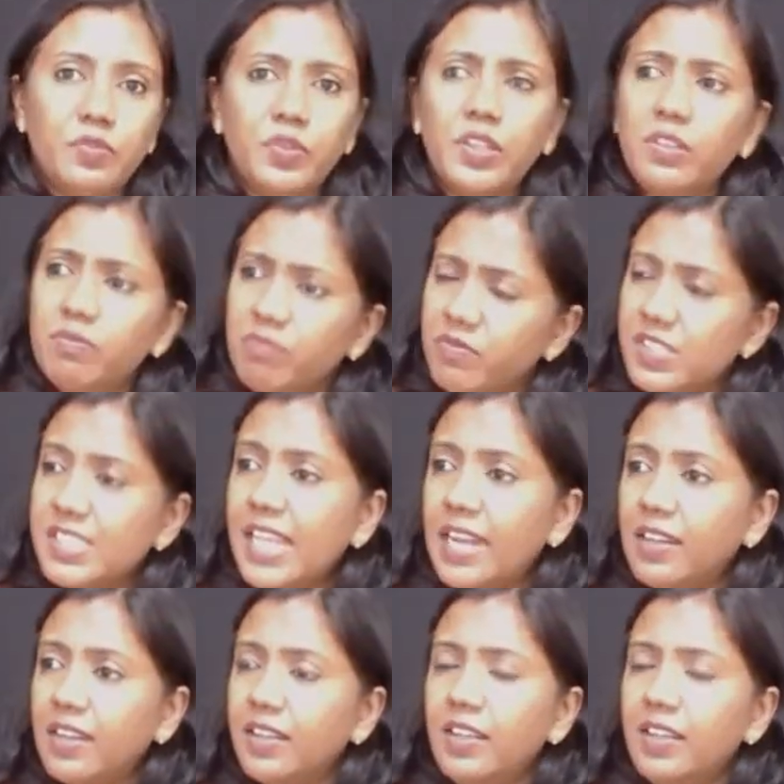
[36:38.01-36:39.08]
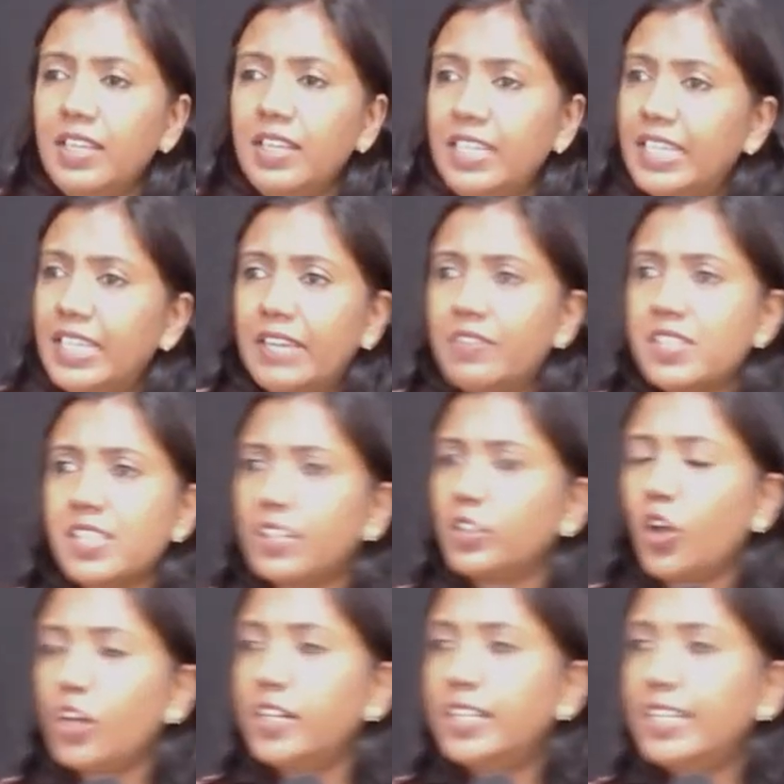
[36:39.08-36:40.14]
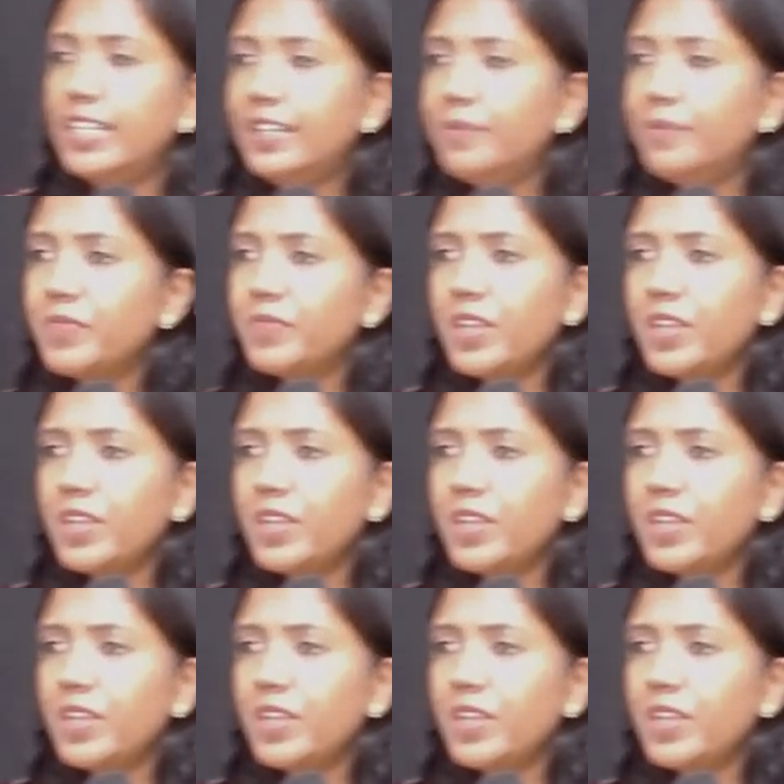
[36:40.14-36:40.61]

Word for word: We said He gave us authority